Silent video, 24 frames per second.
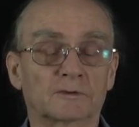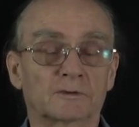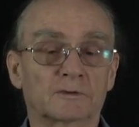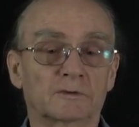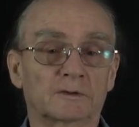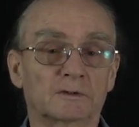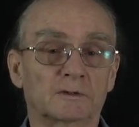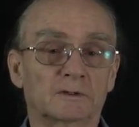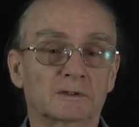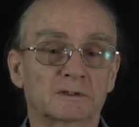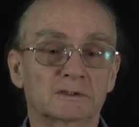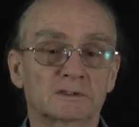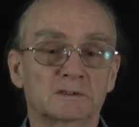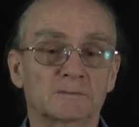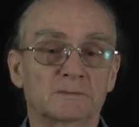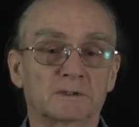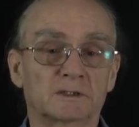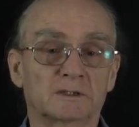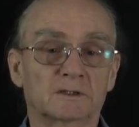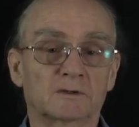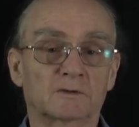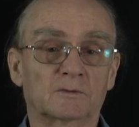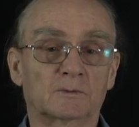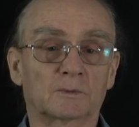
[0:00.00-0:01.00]
the
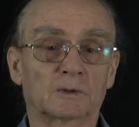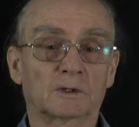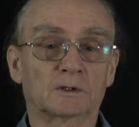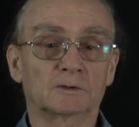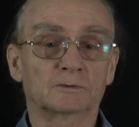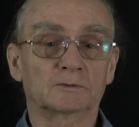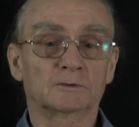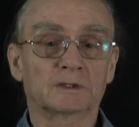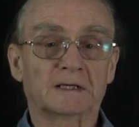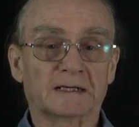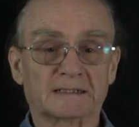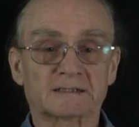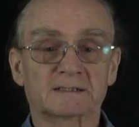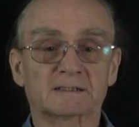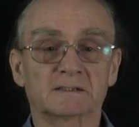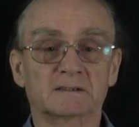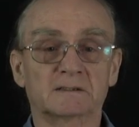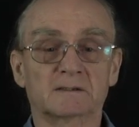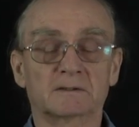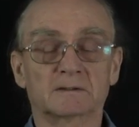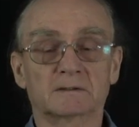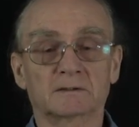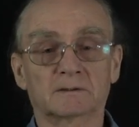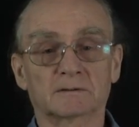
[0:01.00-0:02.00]
estimated value X
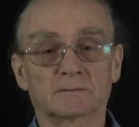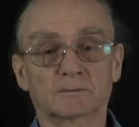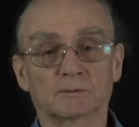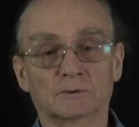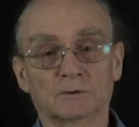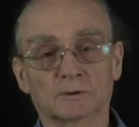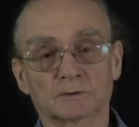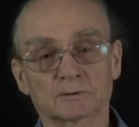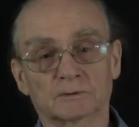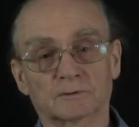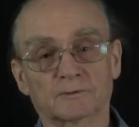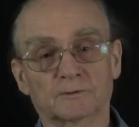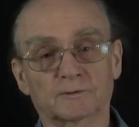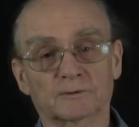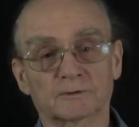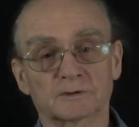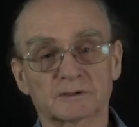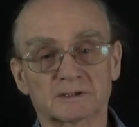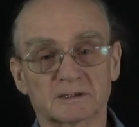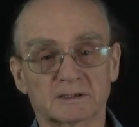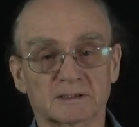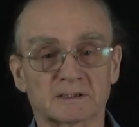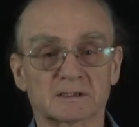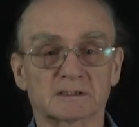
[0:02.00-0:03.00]
in the world of
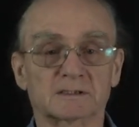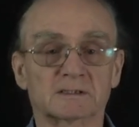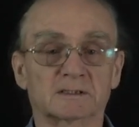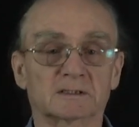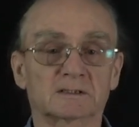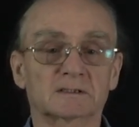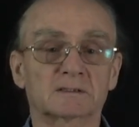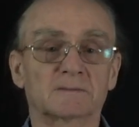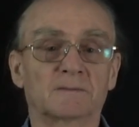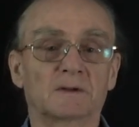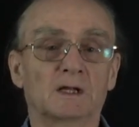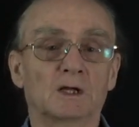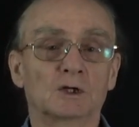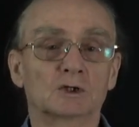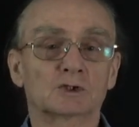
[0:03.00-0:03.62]
statistics.